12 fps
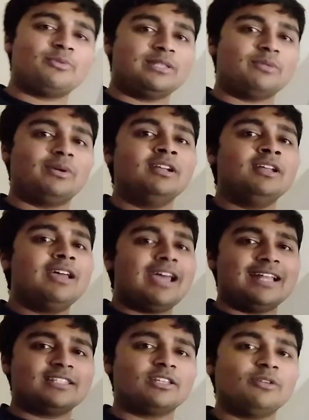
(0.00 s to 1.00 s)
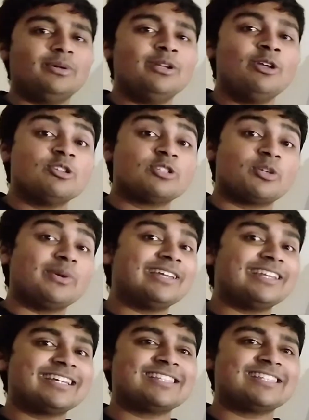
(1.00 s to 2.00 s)
3 to the 1 and so on. So we're
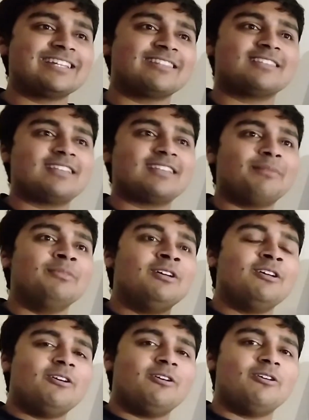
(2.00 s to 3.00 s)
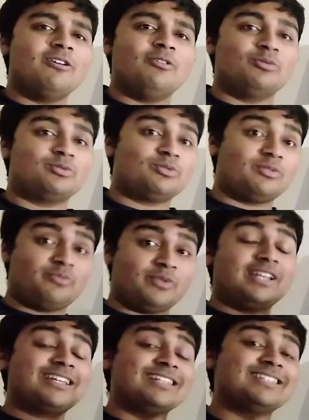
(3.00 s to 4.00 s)
going to consider the sum, uh, or sort of, we're
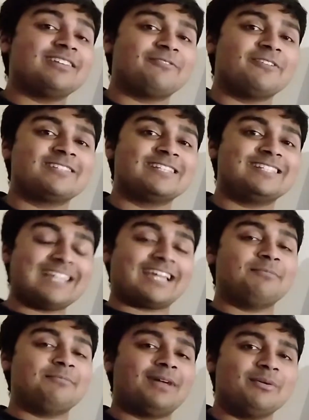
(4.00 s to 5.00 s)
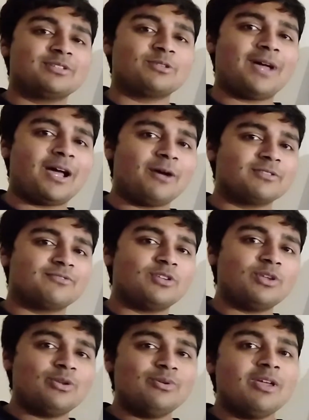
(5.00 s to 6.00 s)
going to consider first the second powers, so powers of
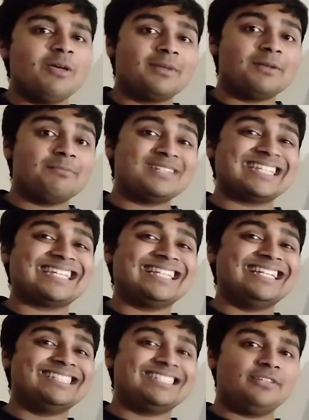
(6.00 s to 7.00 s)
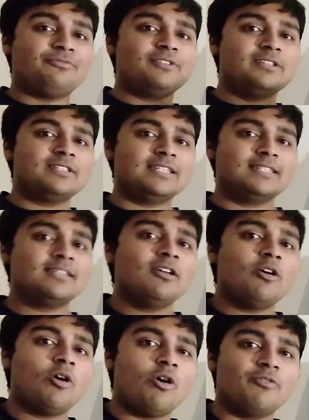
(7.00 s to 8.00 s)
2, but in particular differences
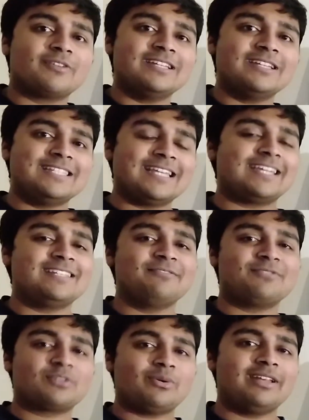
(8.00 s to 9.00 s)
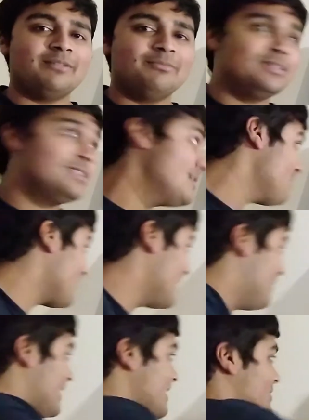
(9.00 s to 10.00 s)
of consecutive square numbers.
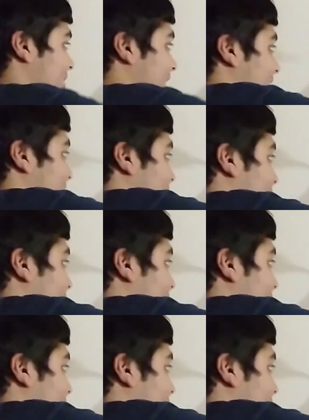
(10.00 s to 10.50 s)
Okay, so we have,